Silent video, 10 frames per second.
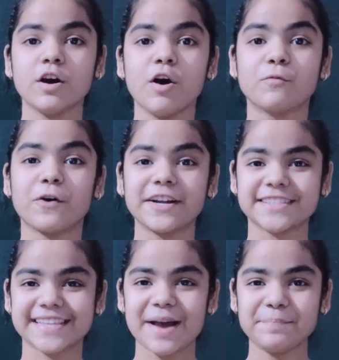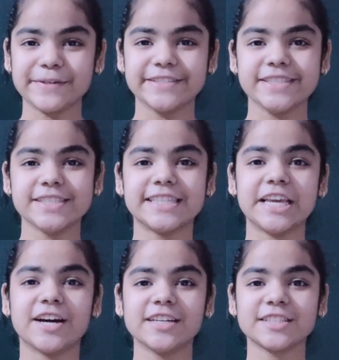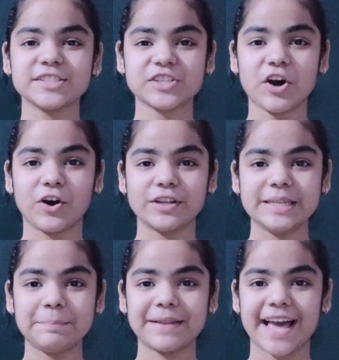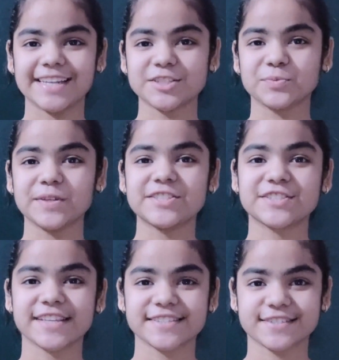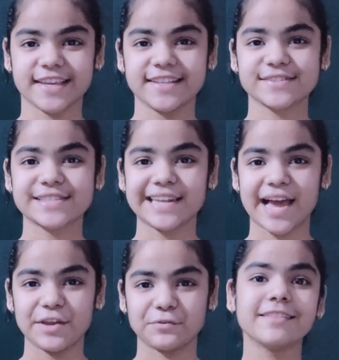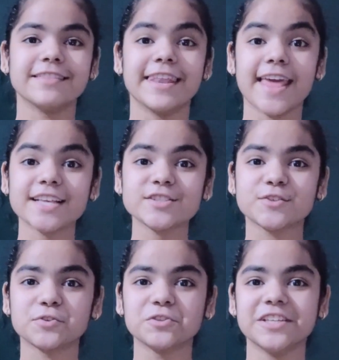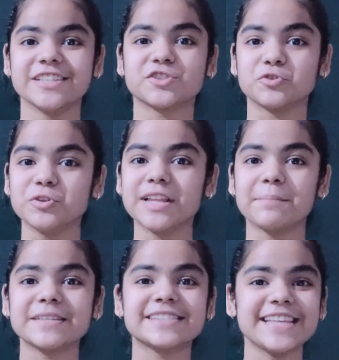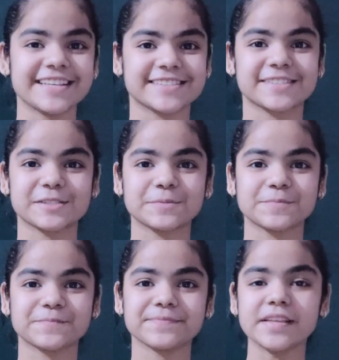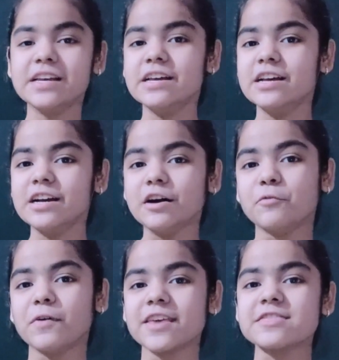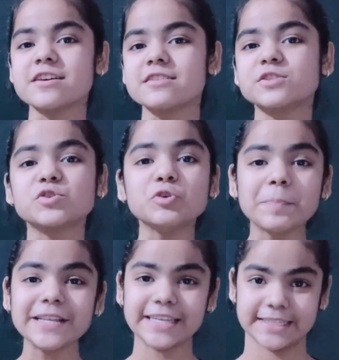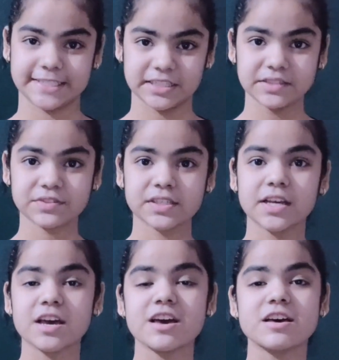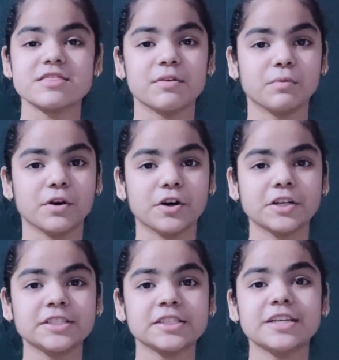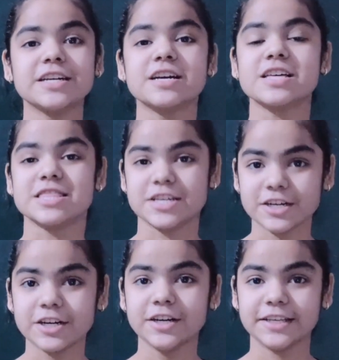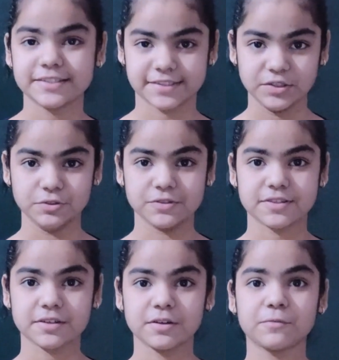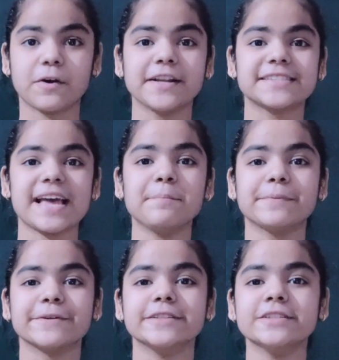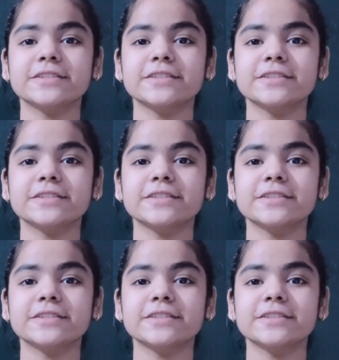For example, the earth is the only planet which sustains life. The next rule is rule number 6. With superlatives, the word the is used. For example,